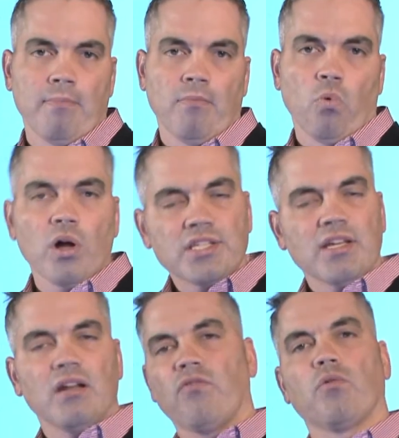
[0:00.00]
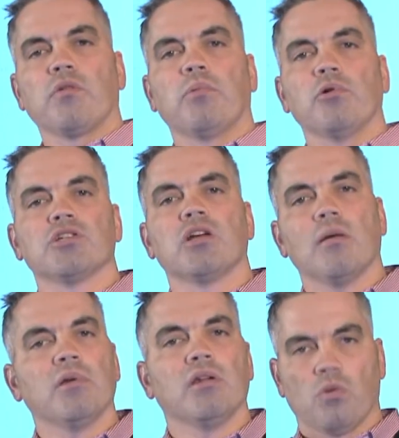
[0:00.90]
What's in it for the person
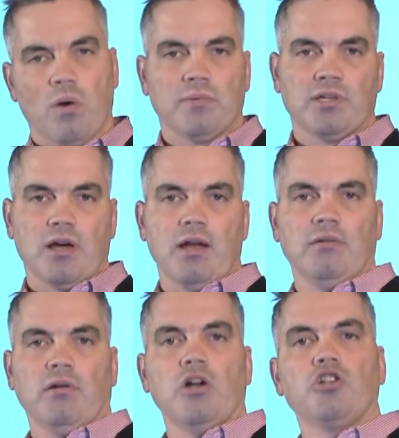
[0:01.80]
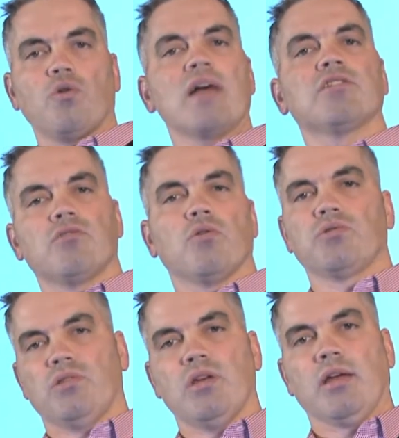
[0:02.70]
coming to the website? Address those
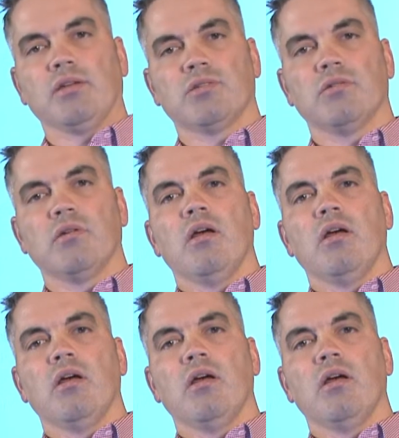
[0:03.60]
things.